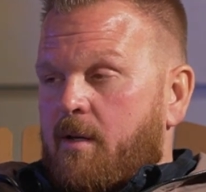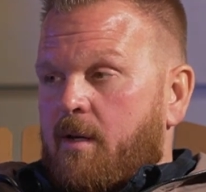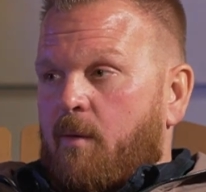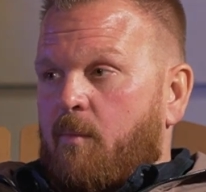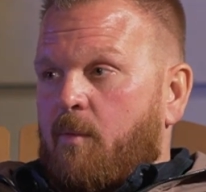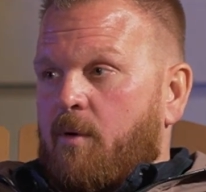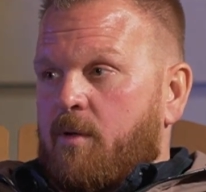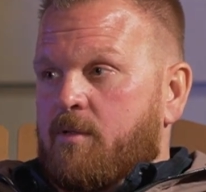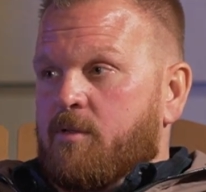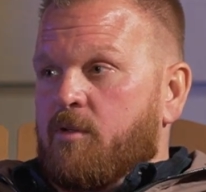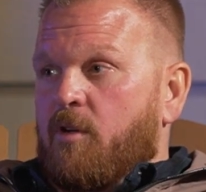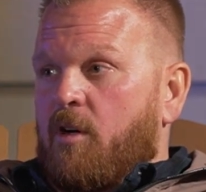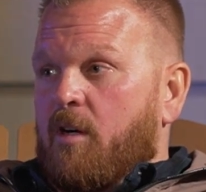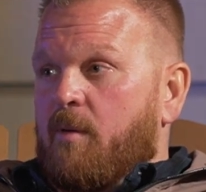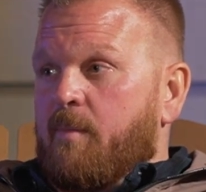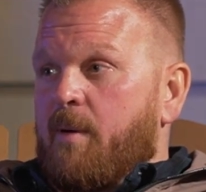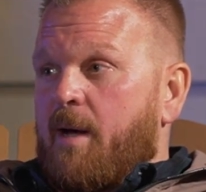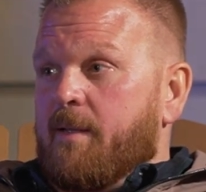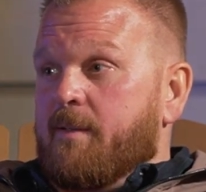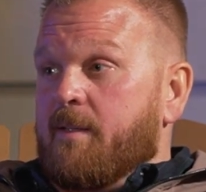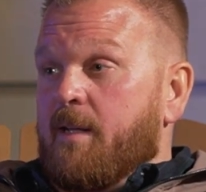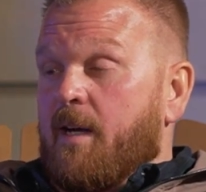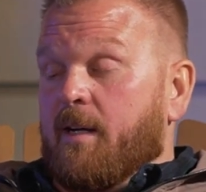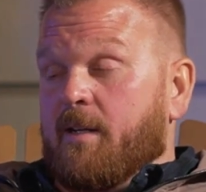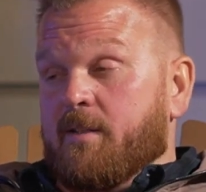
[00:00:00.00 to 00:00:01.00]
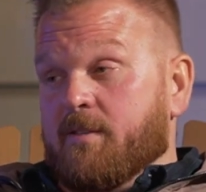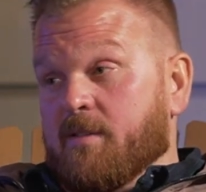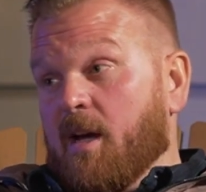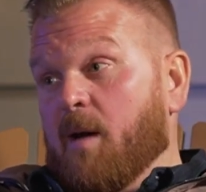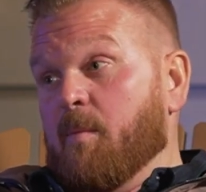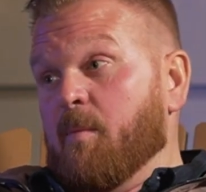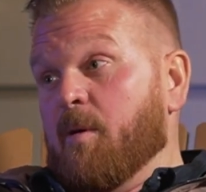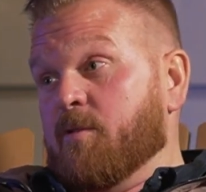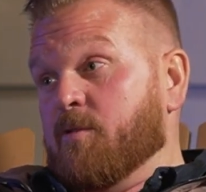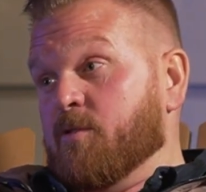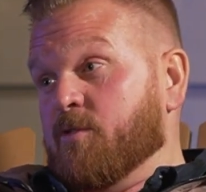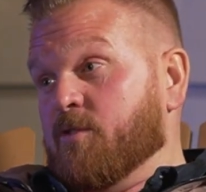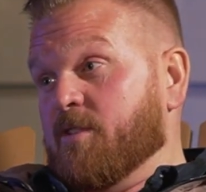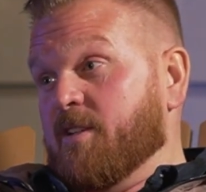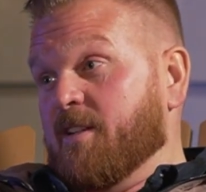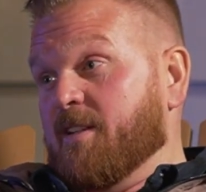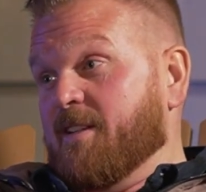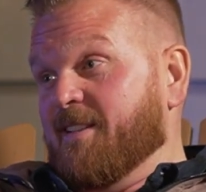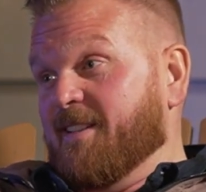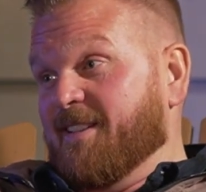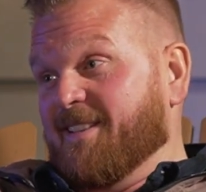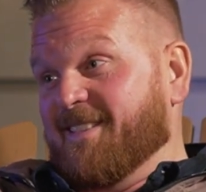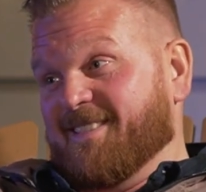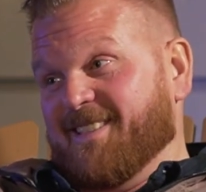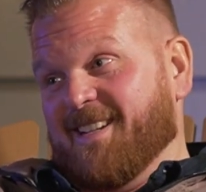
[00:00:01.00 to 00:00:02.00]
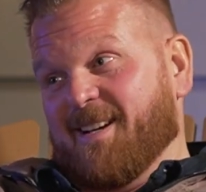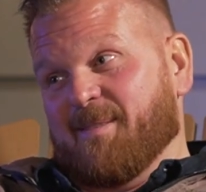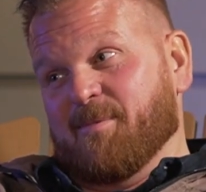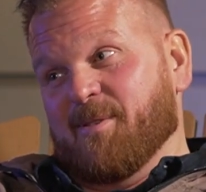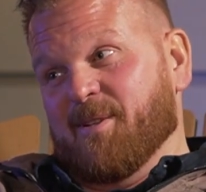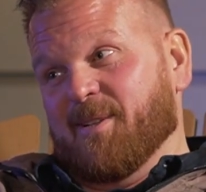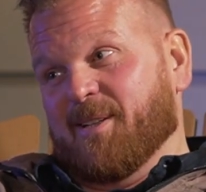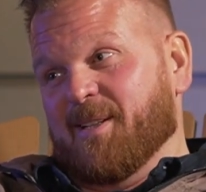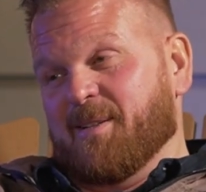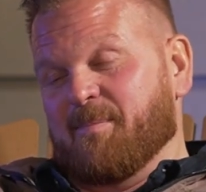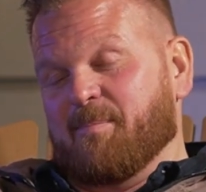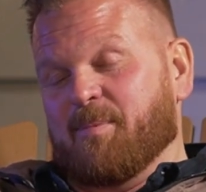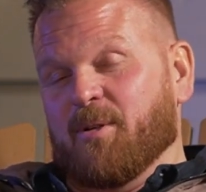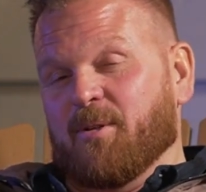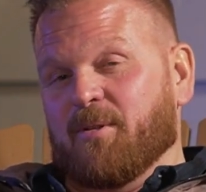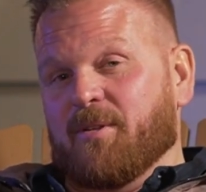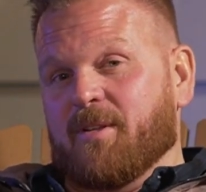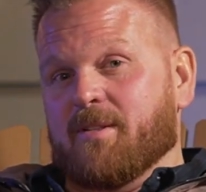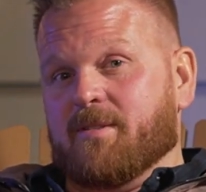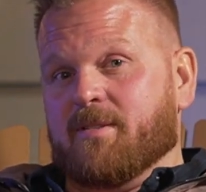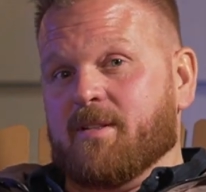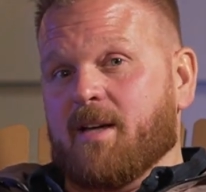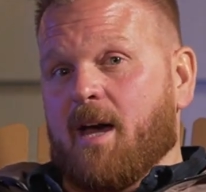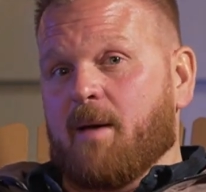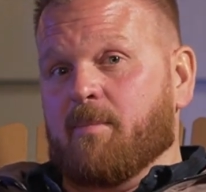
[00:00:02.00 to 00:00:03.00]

I want to talk about that because I'm interested because I'm looking to build this app.